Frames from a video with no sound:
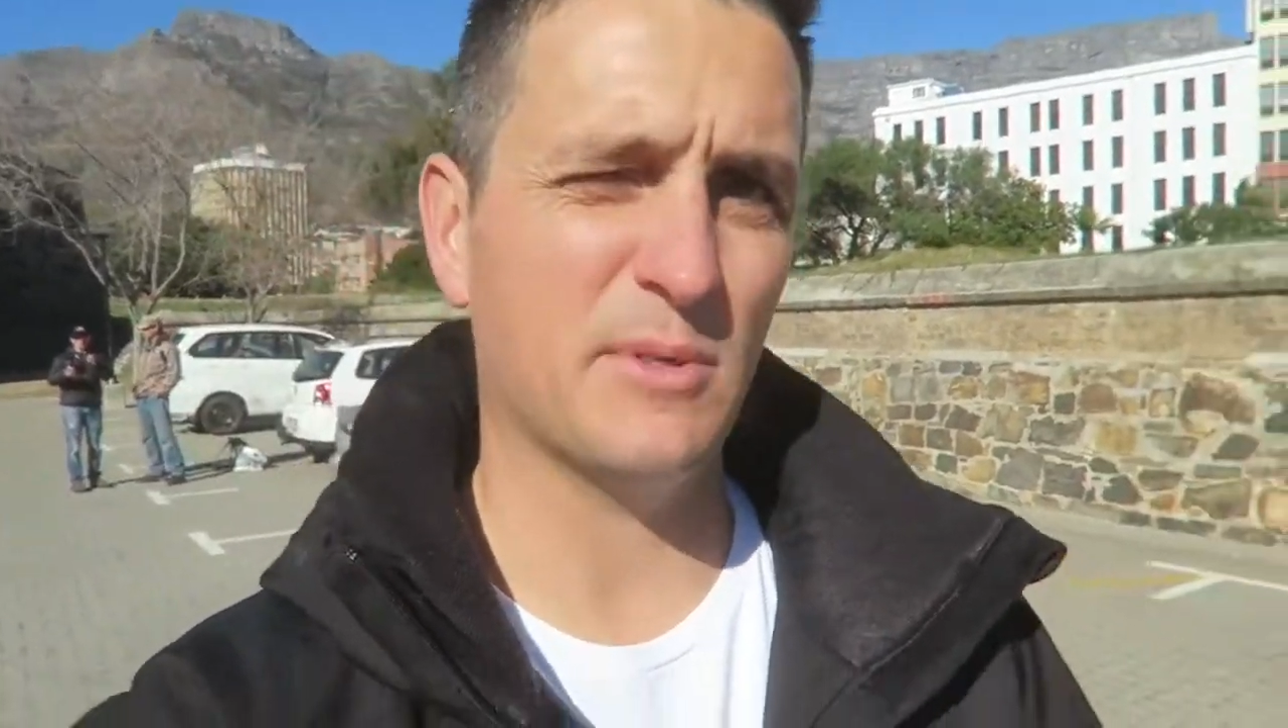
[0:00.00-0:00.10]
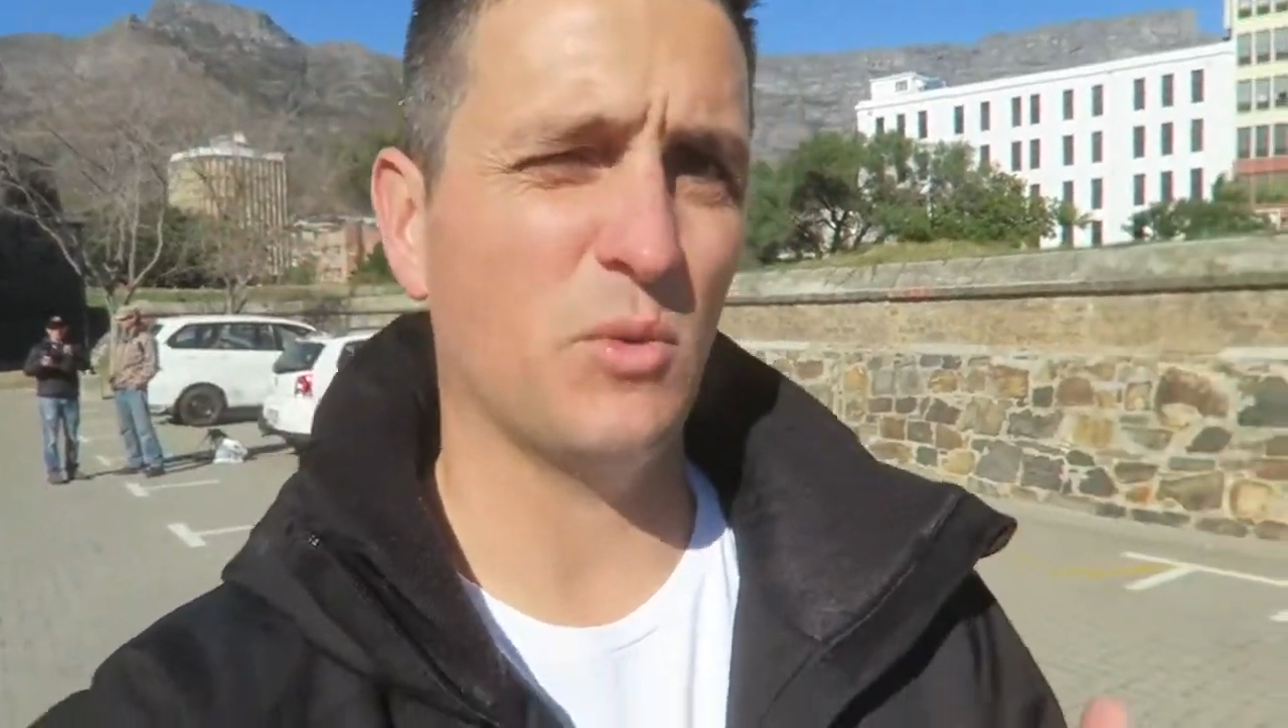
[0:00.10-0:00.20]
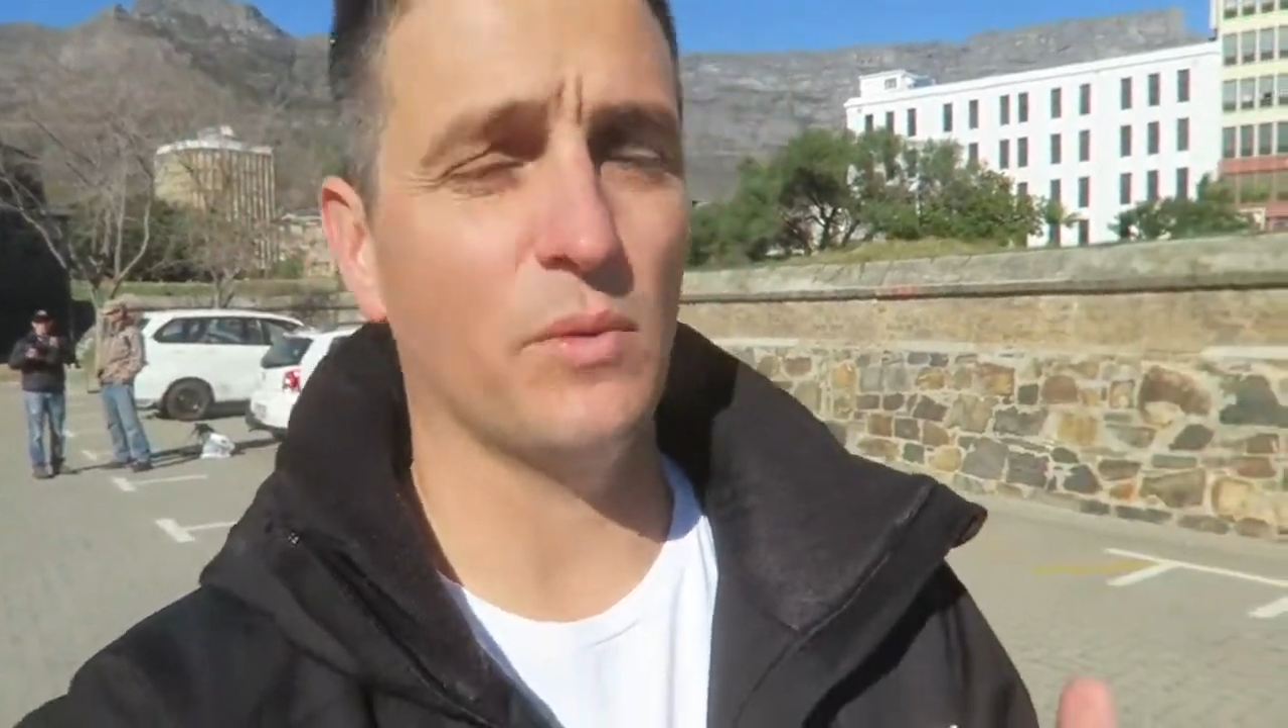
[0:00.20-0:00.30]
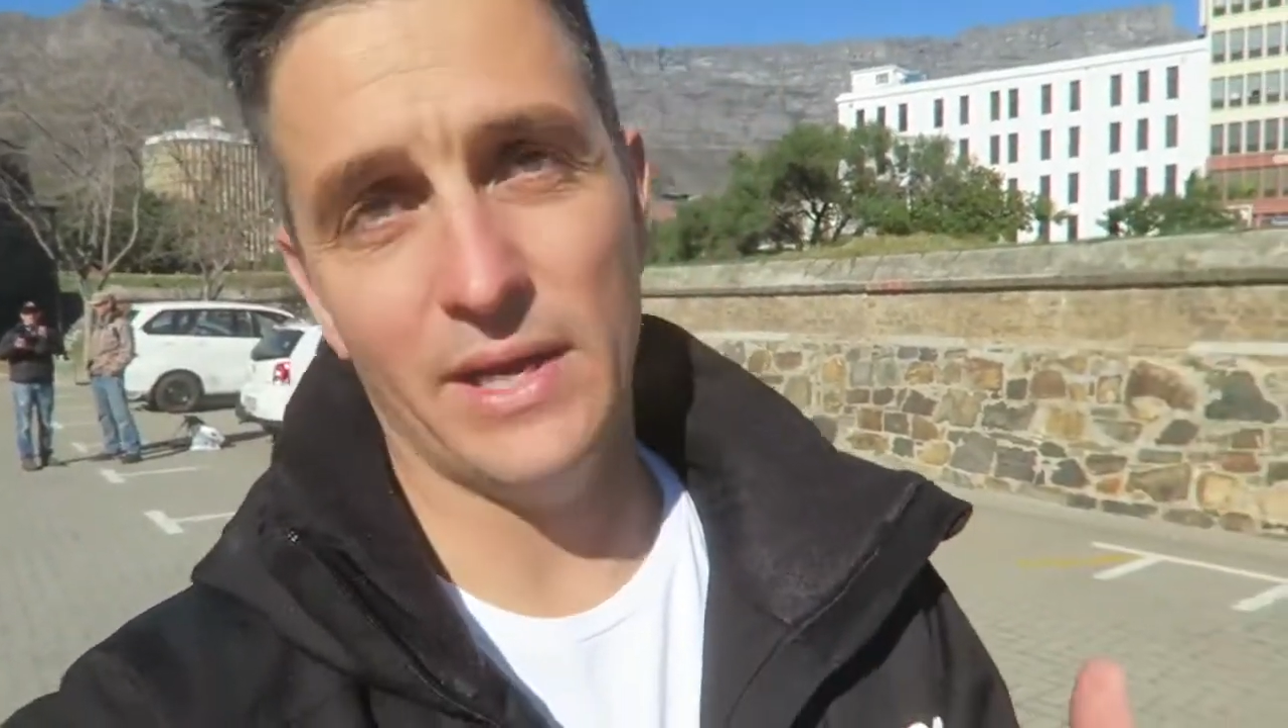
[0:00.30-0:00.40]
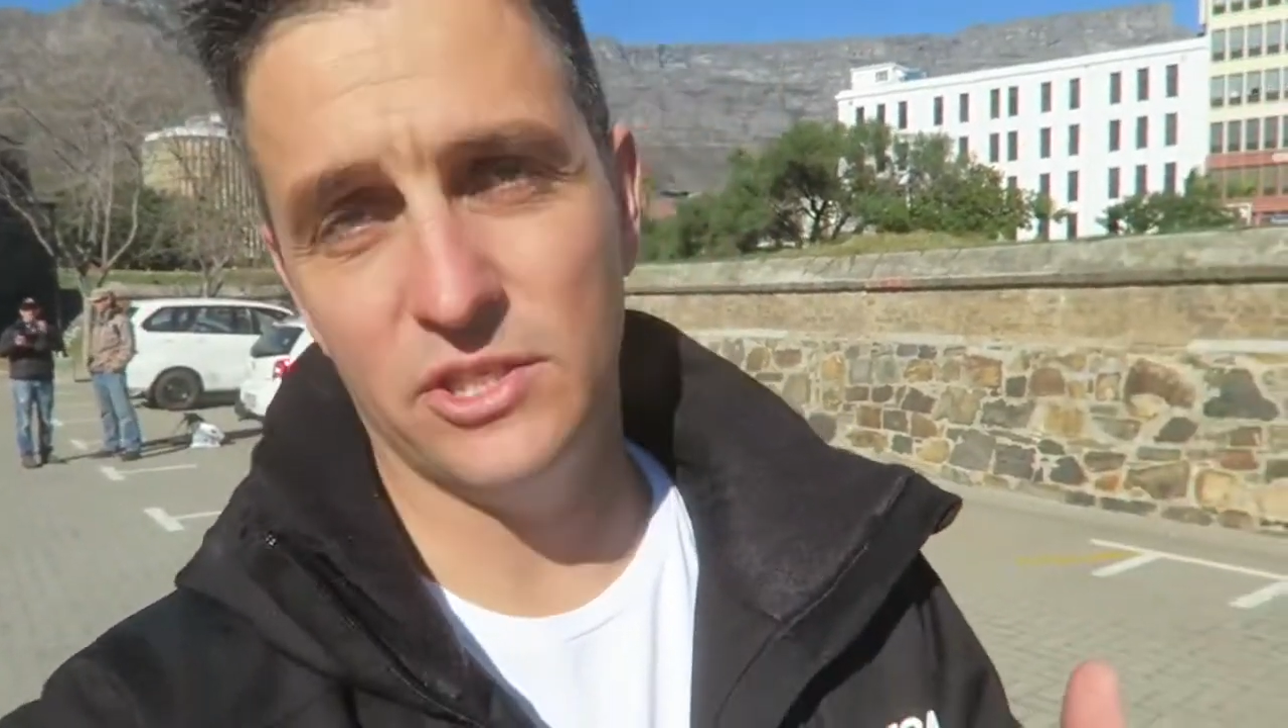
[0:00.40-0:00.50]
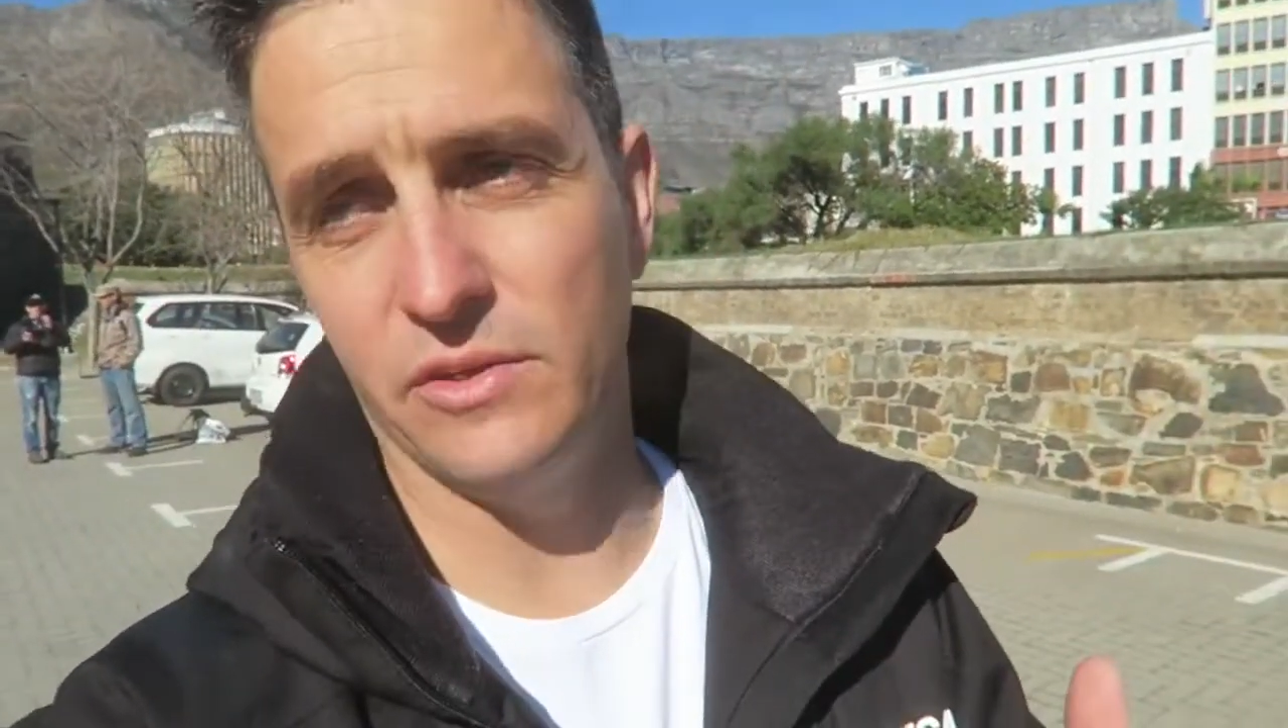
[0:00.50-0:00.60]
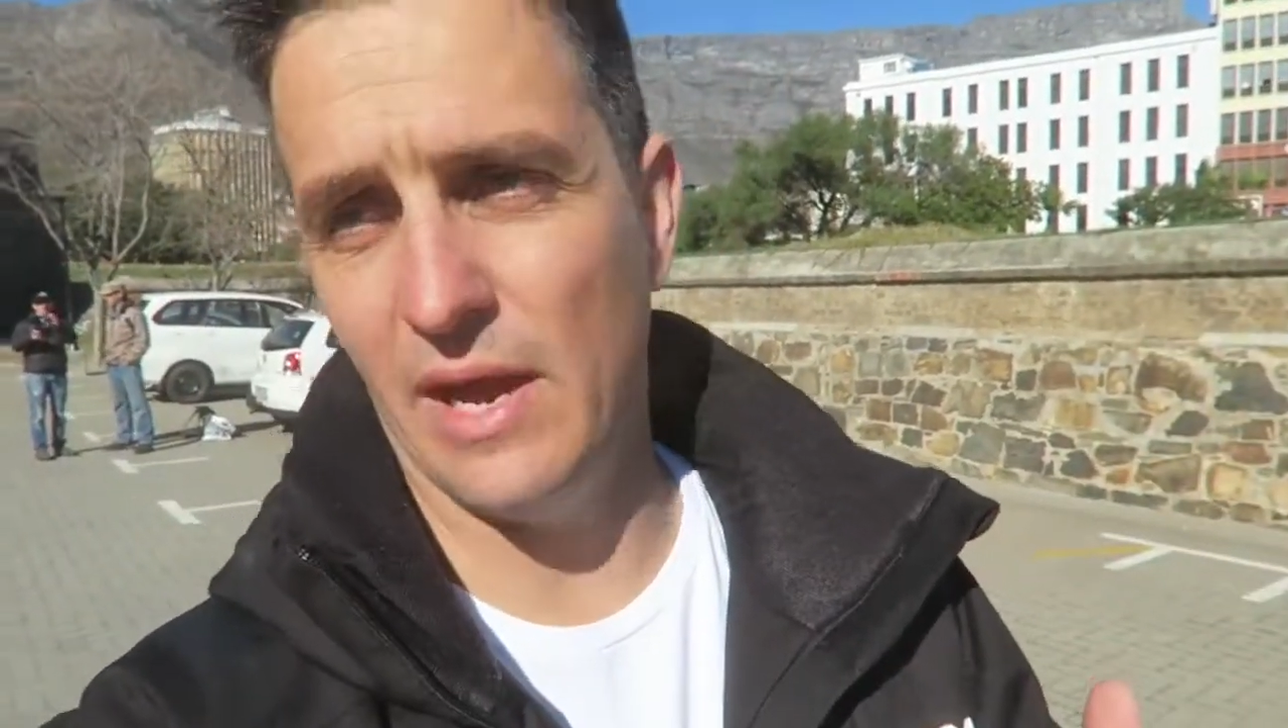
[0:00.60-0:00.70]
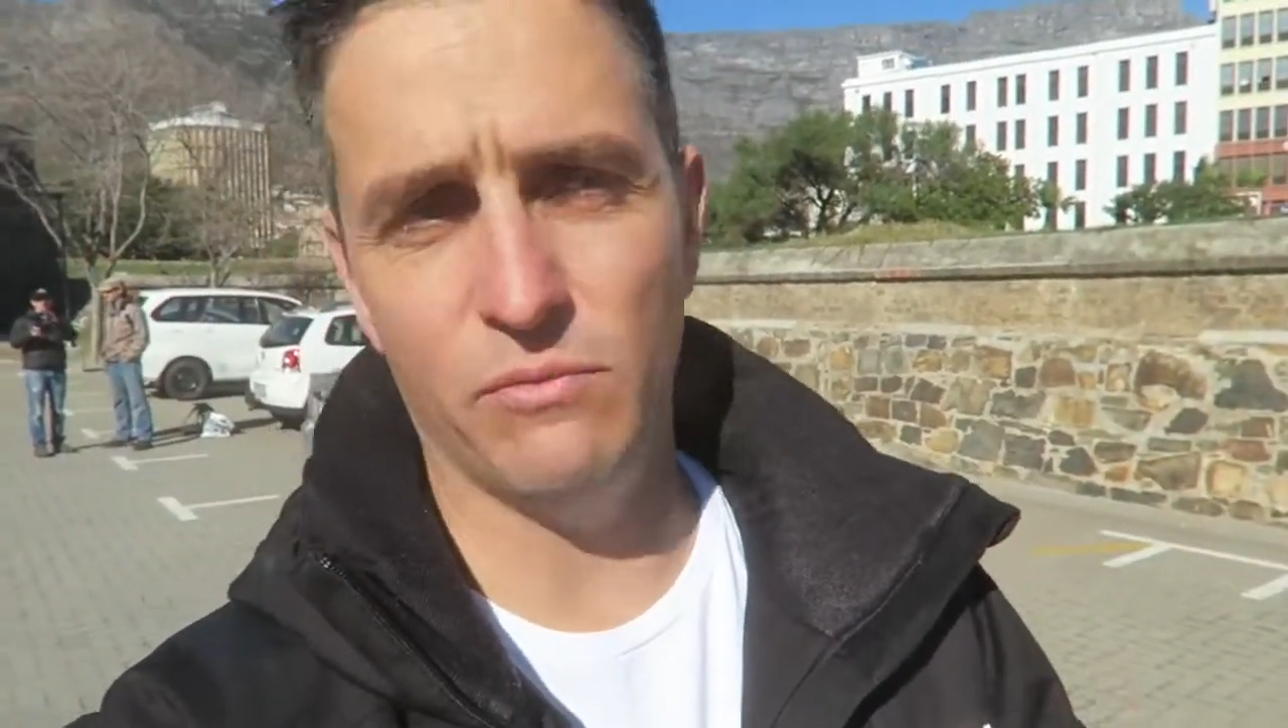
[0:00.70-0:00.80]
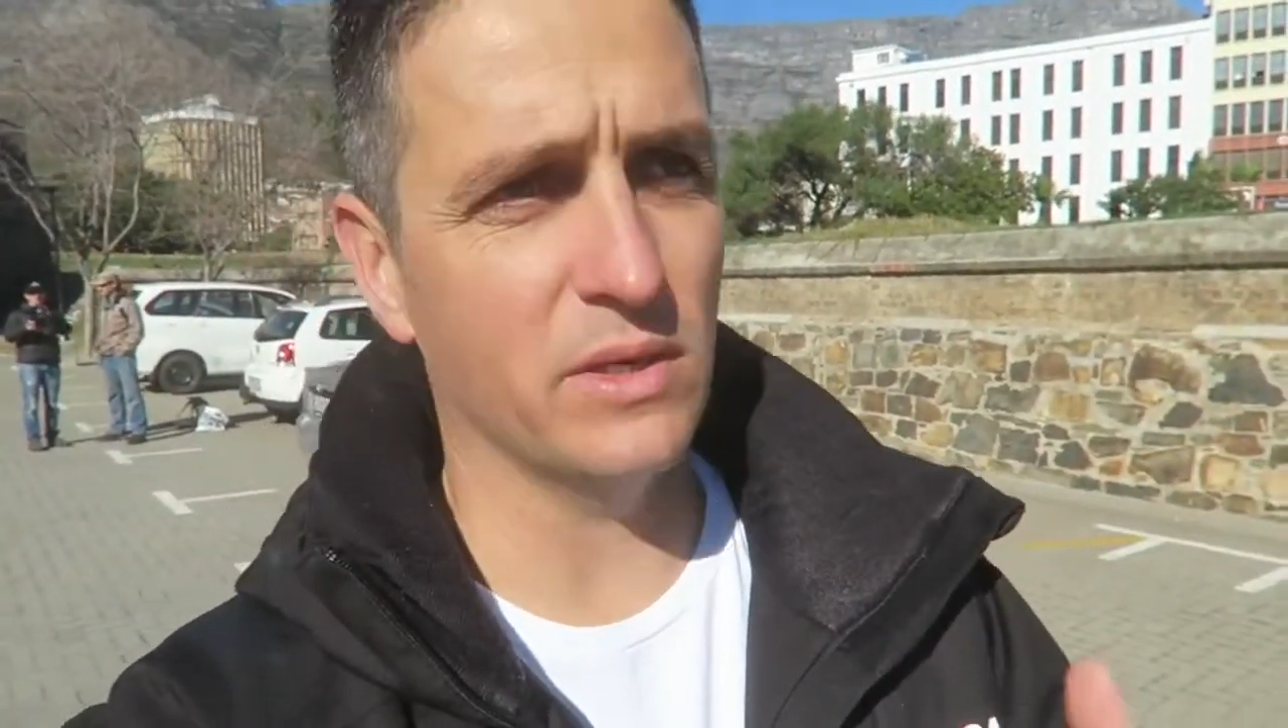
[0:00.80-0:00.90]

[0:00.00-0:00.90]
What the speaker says: much water we actually do have.